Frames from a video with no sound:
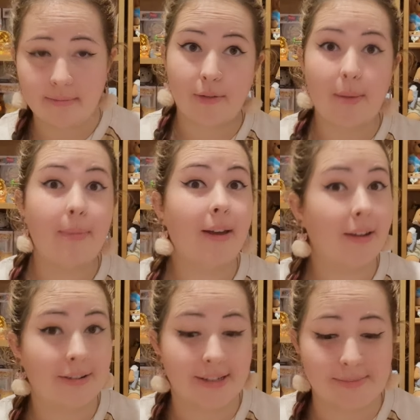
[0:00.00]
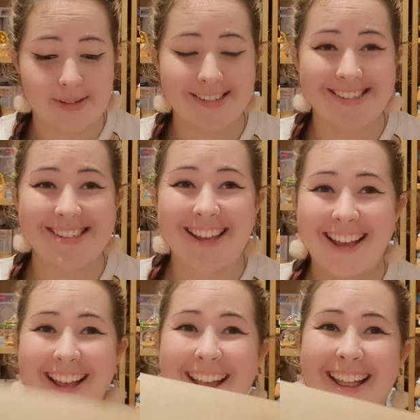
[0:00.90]
November, Christmas.
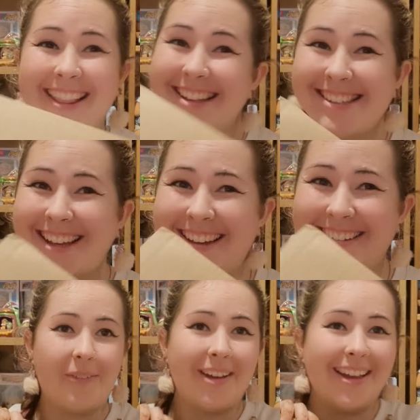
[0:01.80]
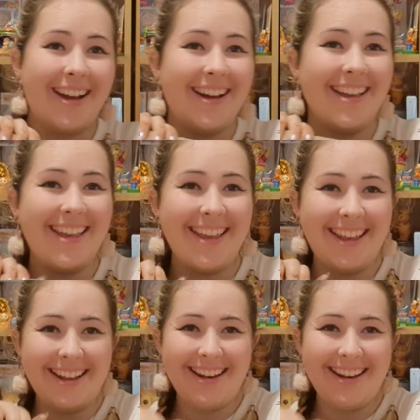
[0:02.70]
Let's go. We are in.